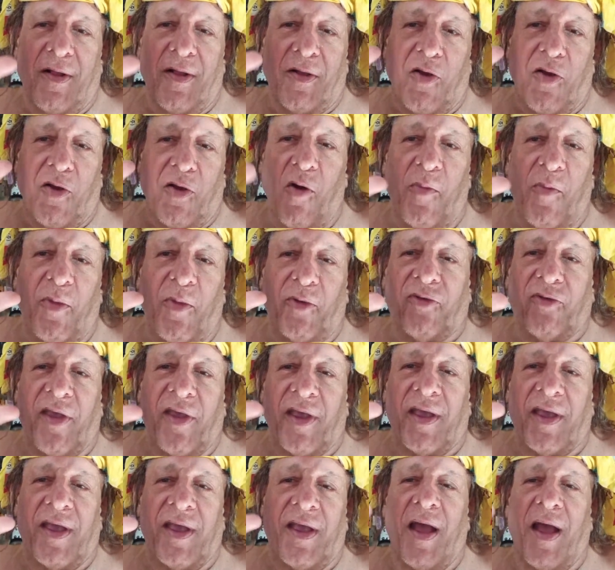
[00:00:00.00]

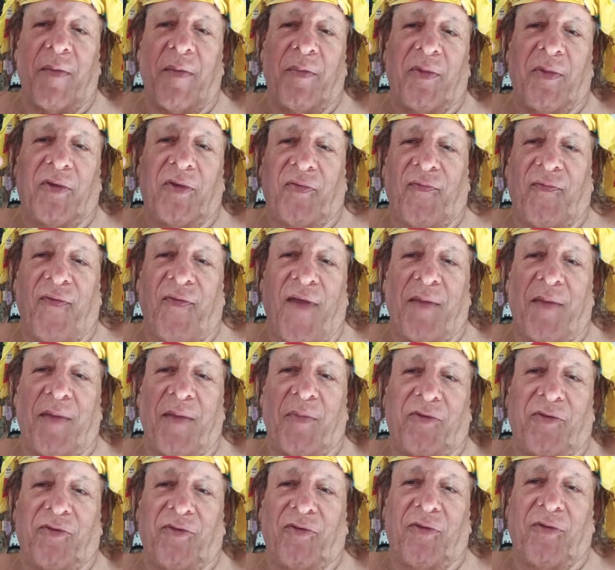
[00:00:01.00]
komasikiyamas
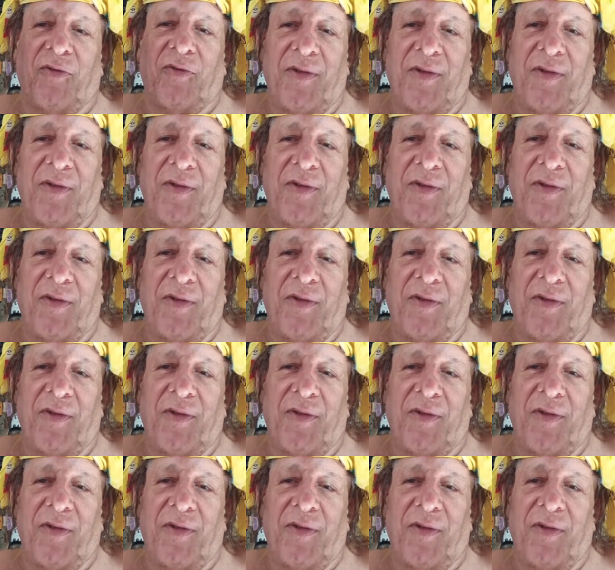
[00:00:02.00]
famous